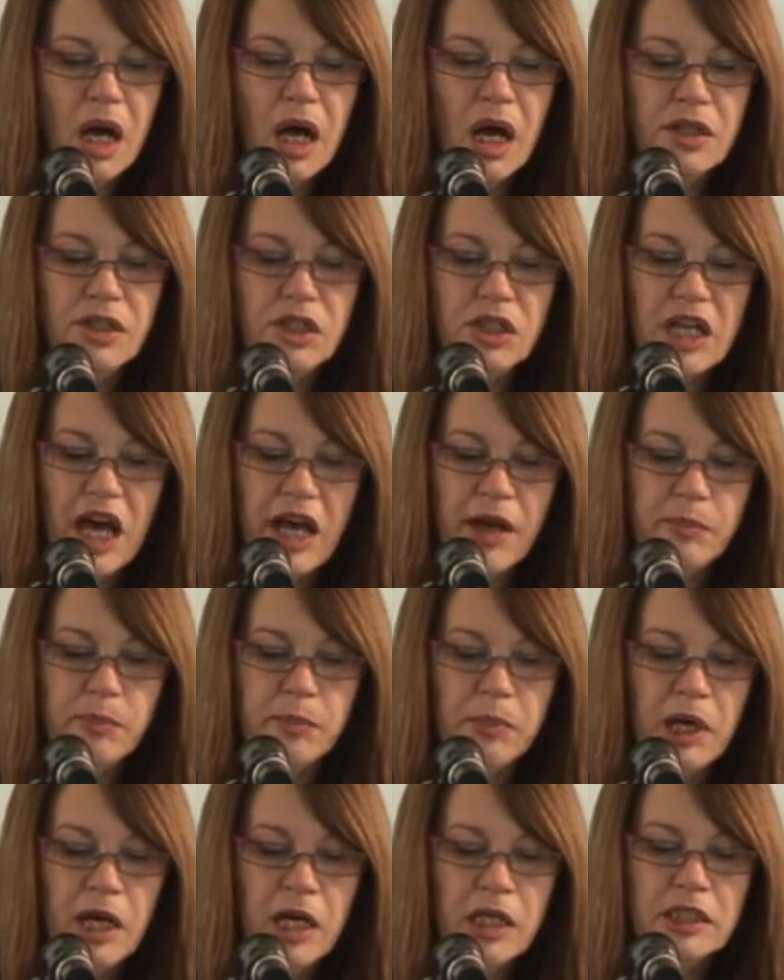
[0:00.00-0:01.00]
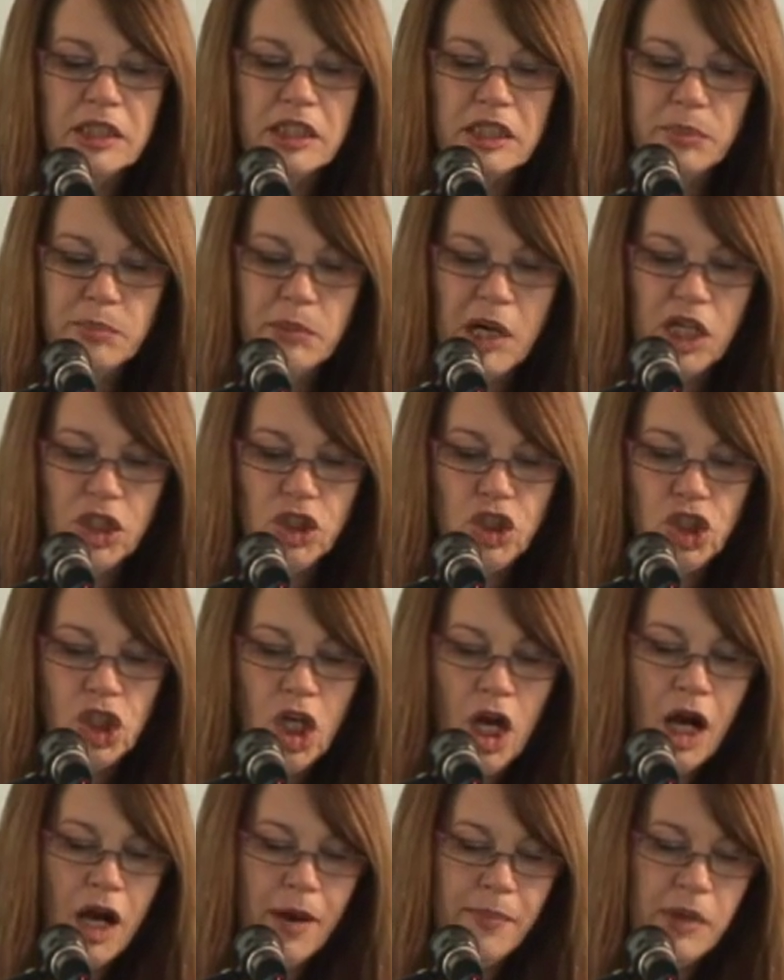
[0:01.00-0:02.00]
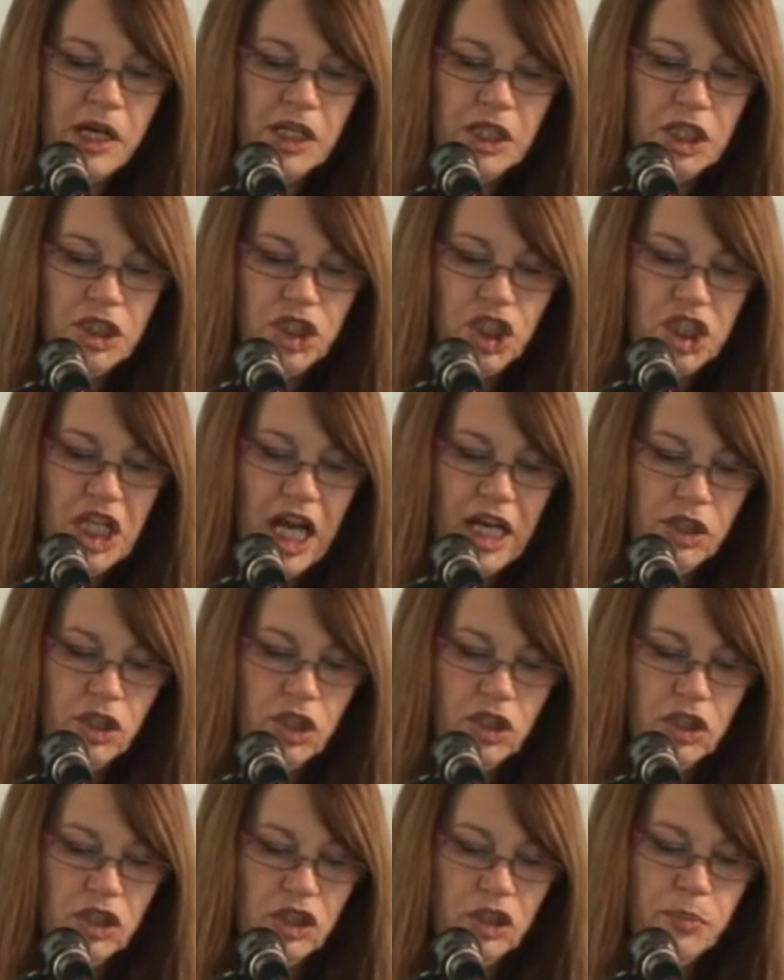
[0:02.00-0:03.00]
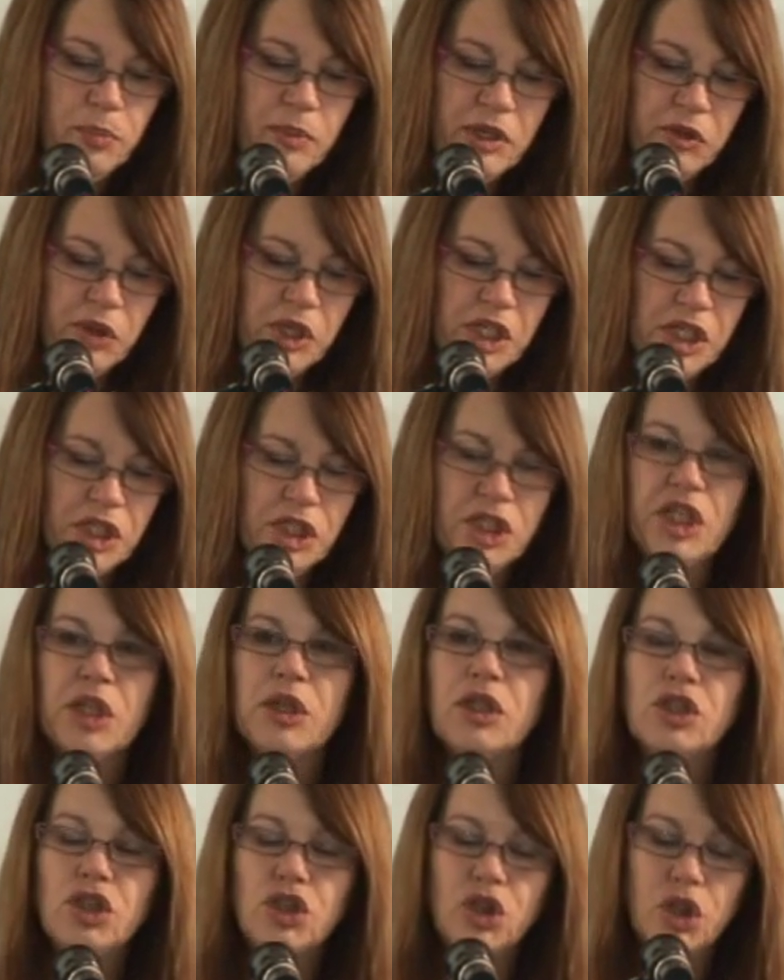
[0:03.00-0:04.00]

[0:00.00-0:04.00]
a damp smudge among the shadows mirrored in the